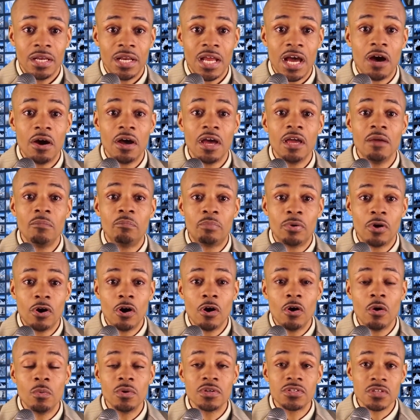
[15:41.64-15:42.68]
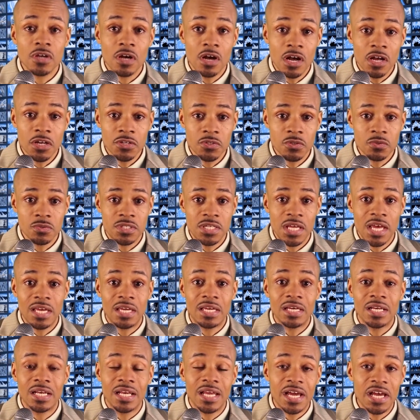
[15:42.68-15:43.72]
Now, a poll was also
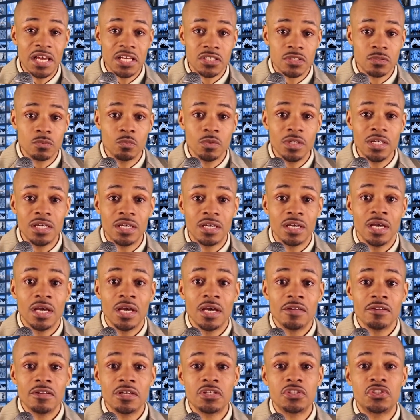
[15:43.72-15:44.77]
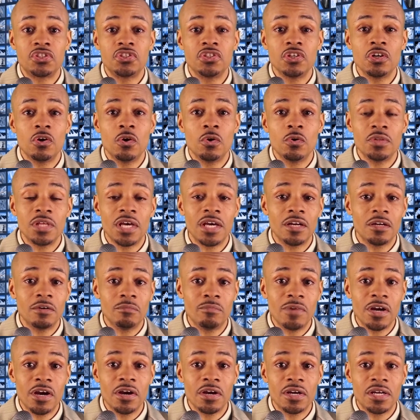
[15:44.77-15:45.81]
taken last week that showed that
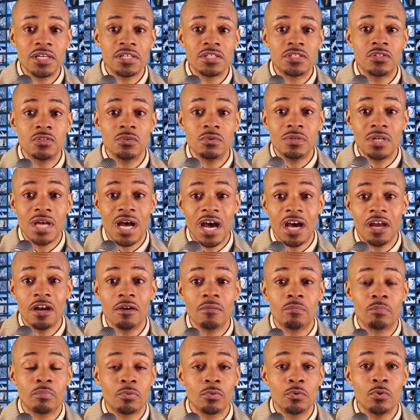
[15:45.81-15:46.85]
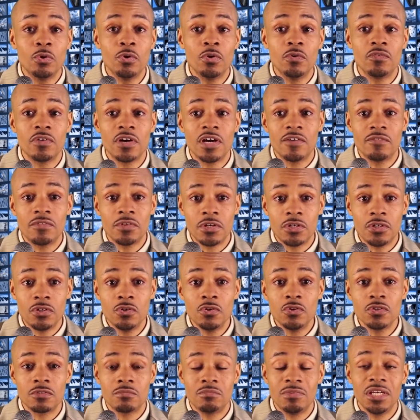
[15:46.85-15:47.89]
Americans do not approve of the
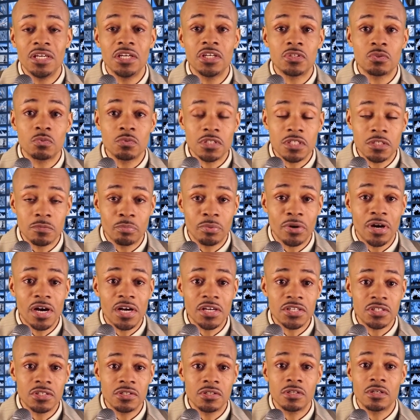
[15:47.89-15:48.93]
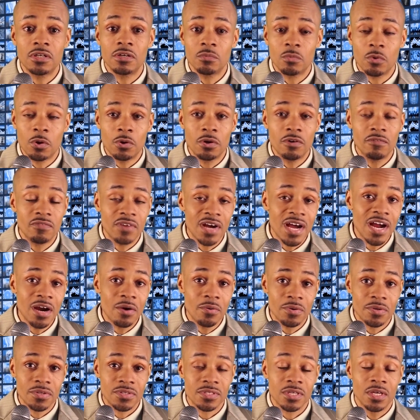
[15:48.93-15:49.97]
news media's response to the
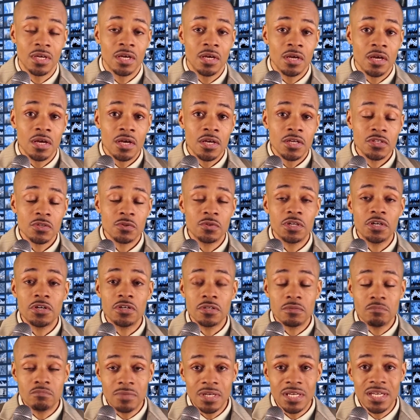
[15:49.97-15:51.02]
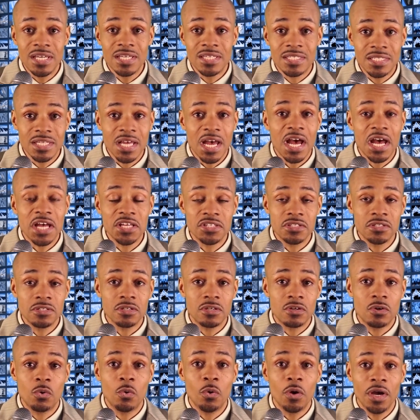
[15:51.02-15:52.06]
coronavirus. So there are many sides to
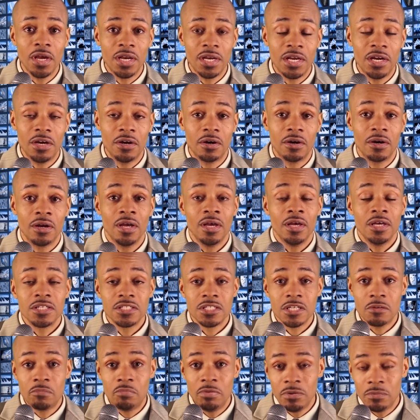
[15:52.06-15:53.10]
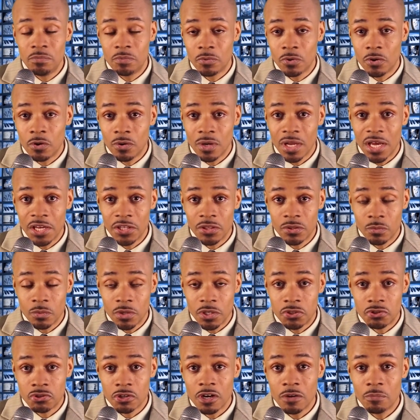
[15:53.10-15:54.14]
the coin here. Some people don't like the
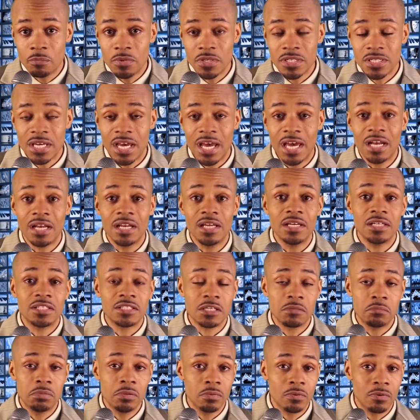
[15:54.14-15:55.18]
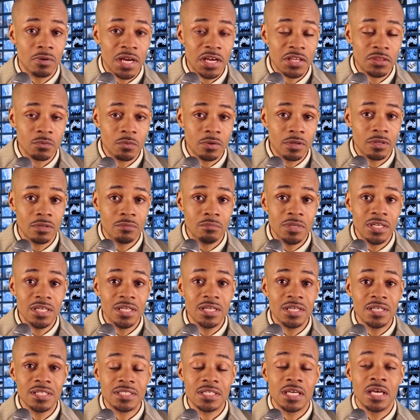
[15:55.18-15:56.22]
way Trump is handling. Some people don't like the way the
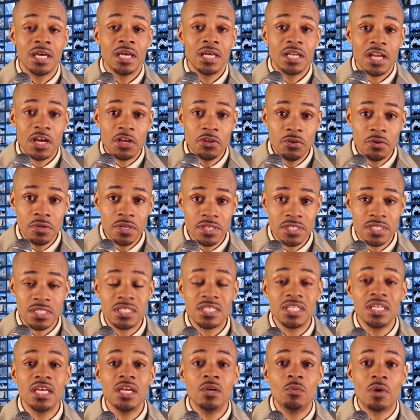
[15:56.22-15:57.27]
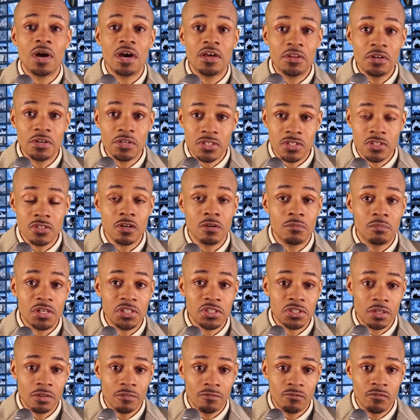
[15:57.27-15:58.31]
media is. Now you can see why there's so
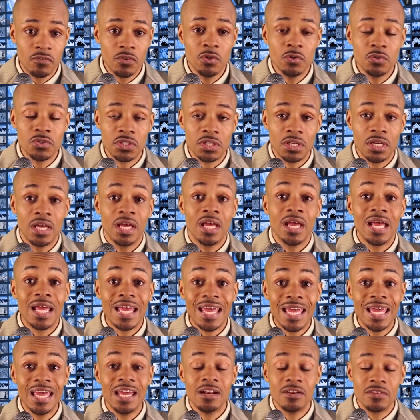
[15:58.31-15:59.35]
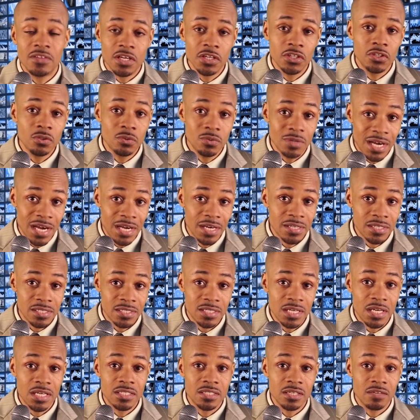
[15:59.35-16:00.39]
much confusion in the United
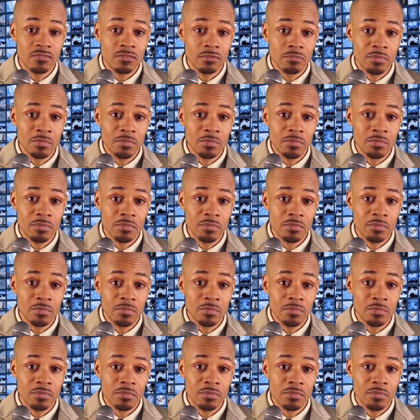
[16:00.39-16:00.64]
States of